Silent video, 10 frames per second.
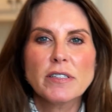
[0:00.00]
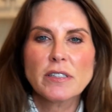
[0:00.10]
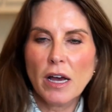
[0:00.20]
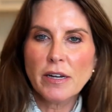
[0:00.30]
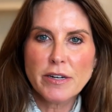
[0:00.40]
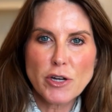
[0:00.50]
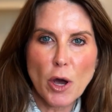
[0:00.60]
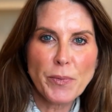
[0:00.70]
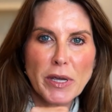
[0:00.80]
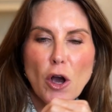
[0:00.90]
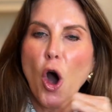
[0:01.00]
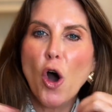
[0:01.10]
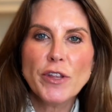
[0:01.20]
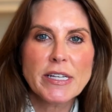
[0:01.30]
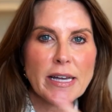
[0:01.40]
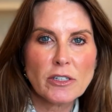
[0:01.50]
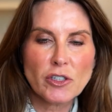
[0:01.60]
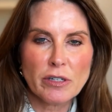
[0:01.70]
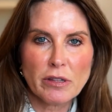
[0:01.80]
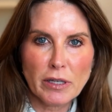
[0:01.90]
of a sudden dumping all these
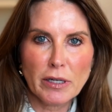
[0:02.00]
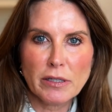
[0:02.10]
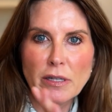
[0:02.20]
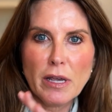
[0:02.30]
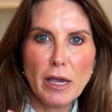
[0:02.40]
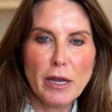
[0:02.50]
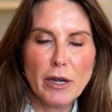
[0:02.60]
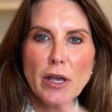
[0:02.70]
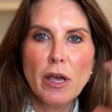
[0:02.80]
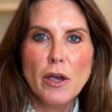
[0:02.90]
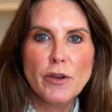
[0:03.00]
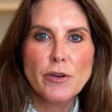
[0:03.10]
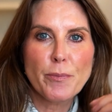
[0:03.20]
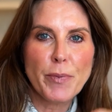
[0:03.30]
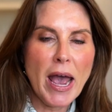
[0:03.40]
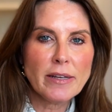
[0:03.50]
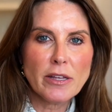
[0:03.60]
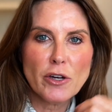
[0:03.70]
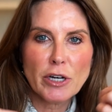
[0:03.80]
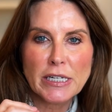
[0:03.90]
extra things in your bag
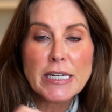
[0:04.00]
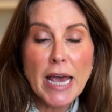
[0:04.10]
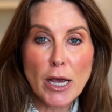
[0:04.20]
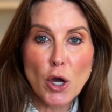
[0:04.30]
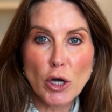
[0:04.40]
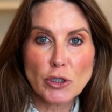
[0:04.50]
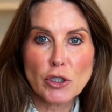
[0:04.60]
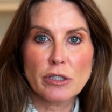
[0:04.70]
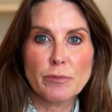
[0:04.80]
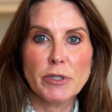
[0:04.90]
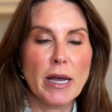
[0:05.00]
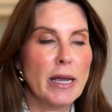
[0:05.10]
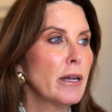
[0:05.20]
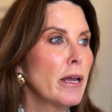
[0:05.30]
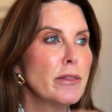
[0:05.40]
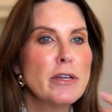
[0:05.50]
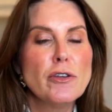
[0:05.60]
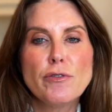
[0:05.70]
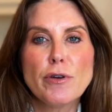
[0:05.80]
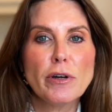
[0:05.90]
that you're going to take onto the plane. And then
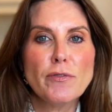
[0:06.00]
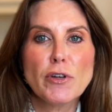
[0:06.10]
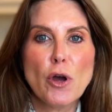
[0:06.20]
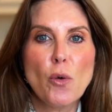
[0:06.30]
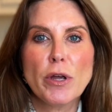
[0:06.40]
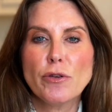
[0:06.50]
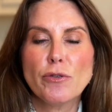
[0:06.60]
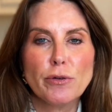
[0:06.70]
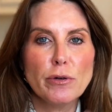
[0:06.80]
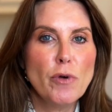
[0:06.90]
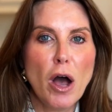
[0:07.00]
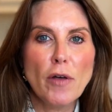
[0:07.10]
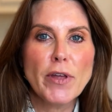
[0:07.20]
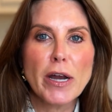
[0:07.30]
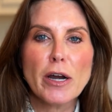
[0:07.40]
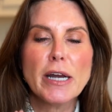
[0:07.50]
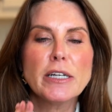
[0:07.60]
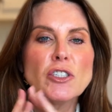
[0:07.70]
you don't even know what you threw on there, and